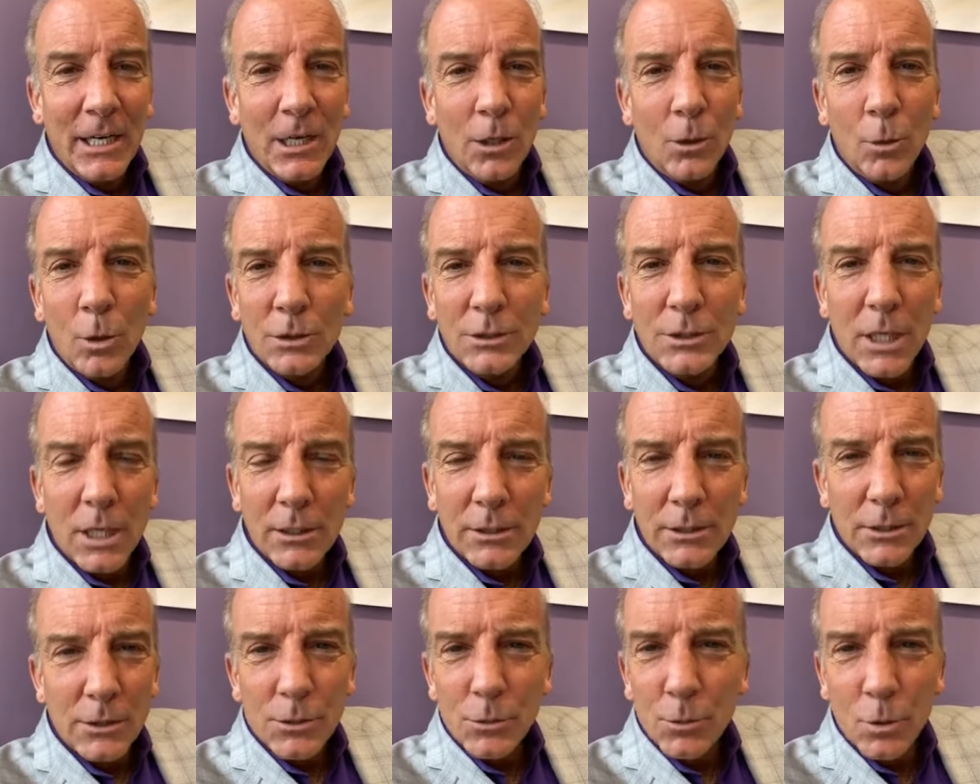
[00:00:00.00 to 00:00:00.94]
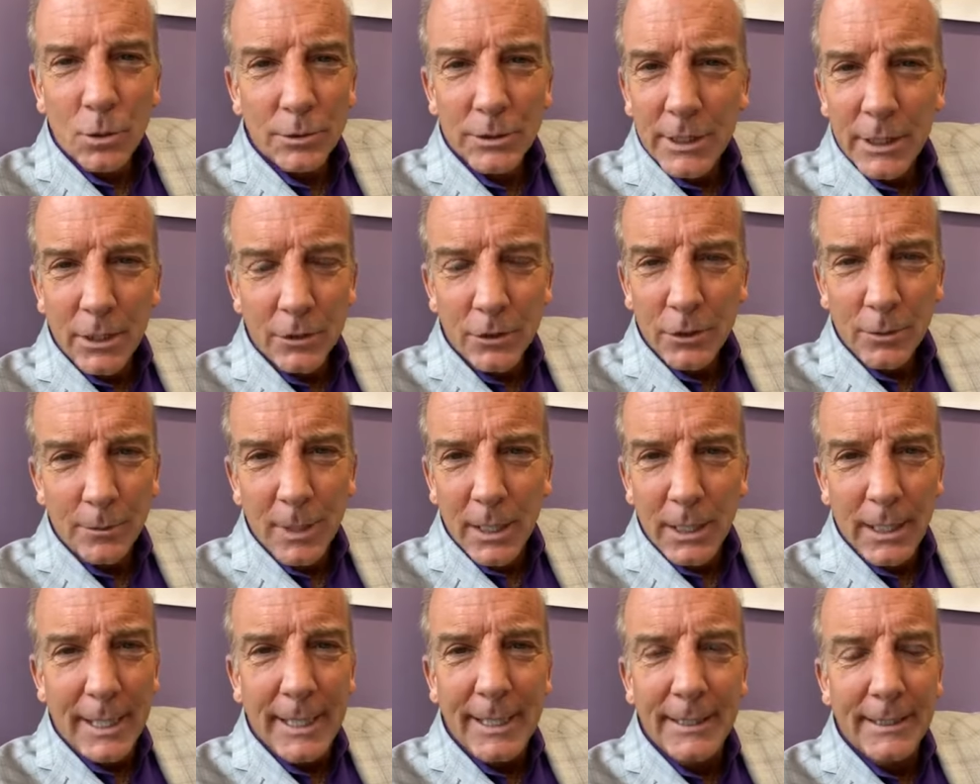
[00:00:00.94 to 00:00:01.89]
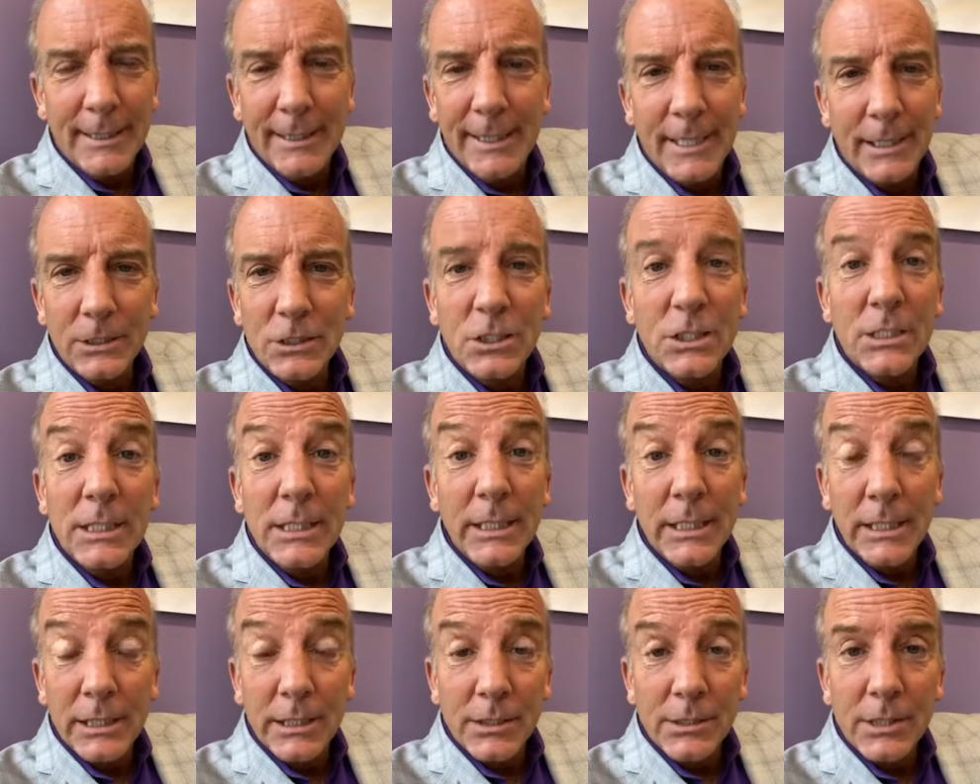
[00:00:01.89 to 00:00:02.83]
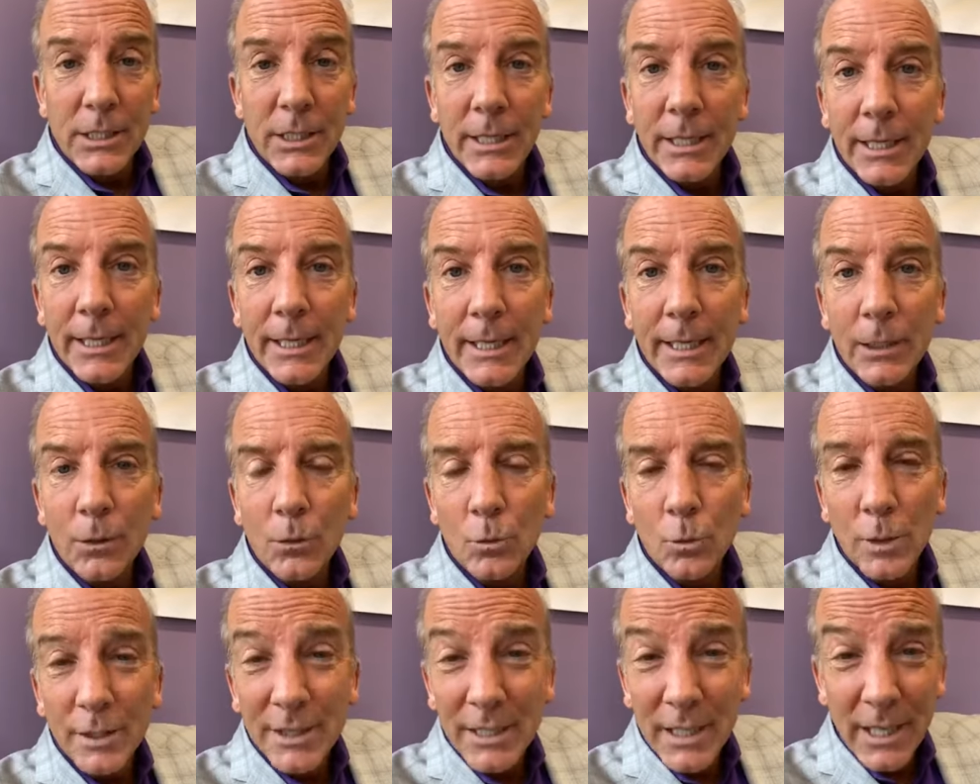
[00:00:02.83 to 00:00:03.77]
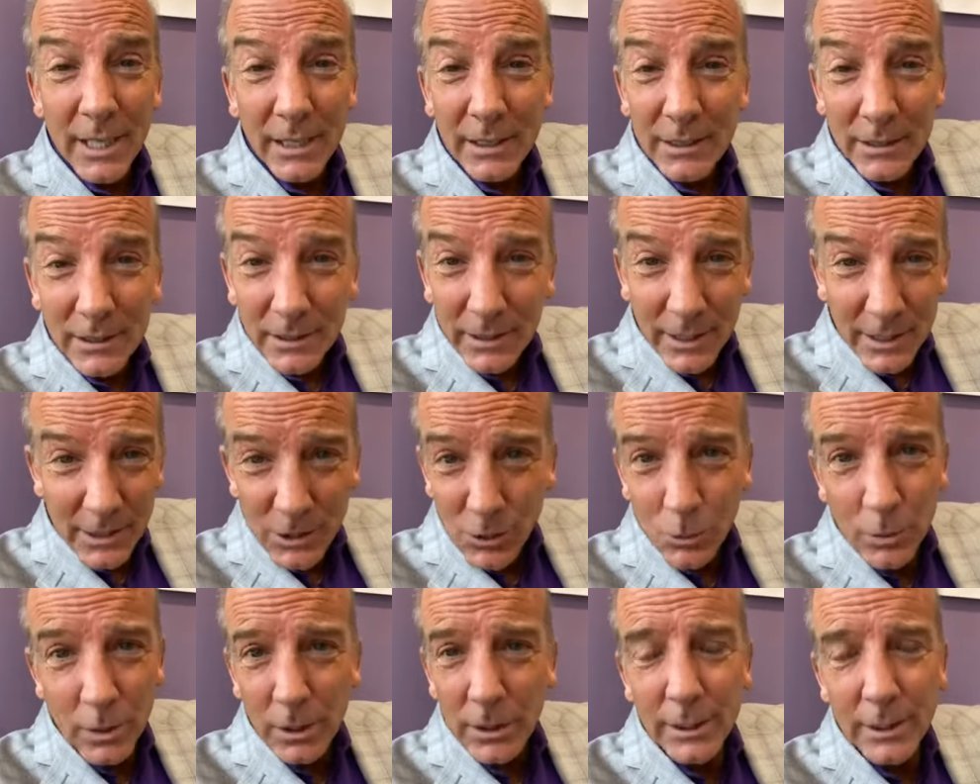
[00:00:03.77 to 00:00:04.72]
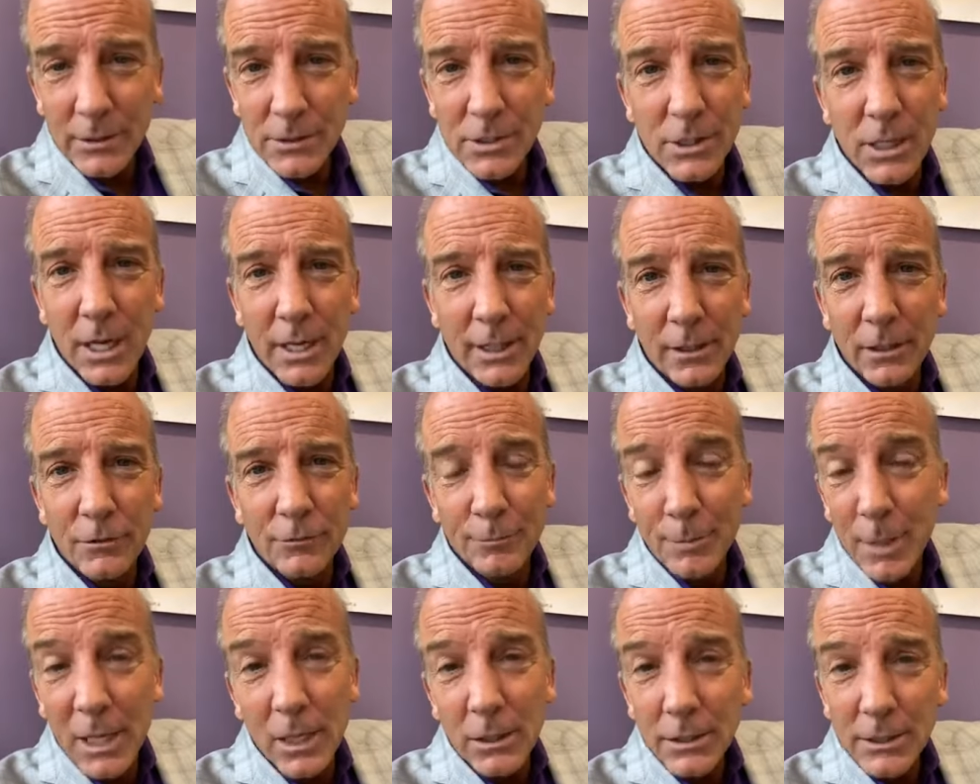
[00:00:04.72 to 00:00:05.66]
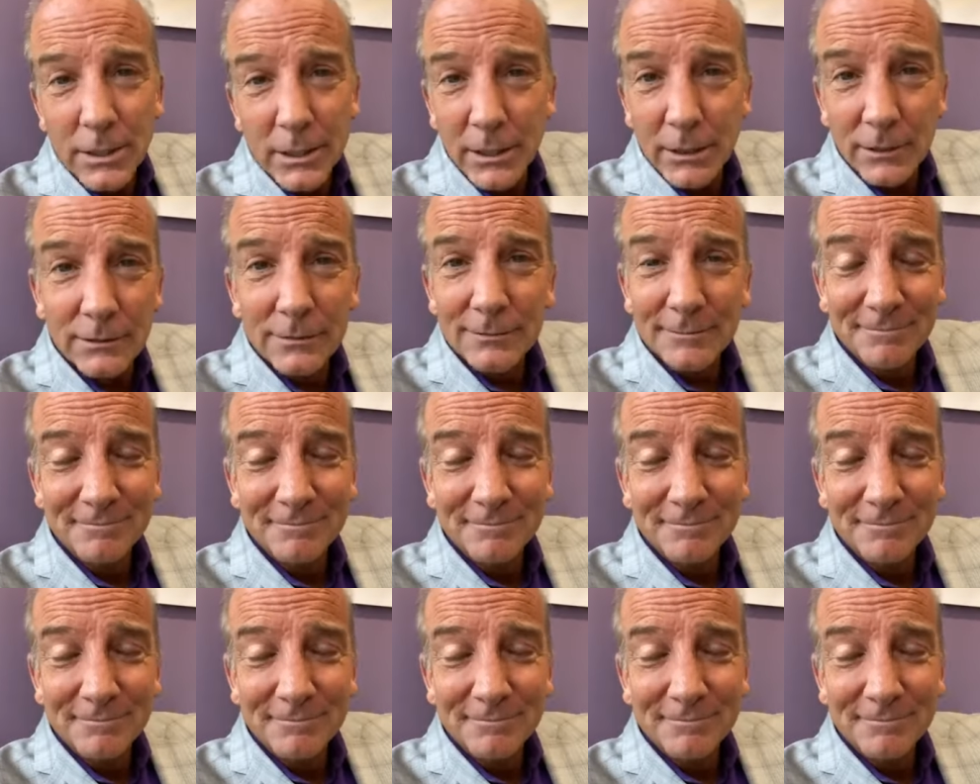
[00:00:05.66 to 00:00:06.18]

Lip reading: Well, doctors won't tell you about ADHD is it's really a sign of parenting.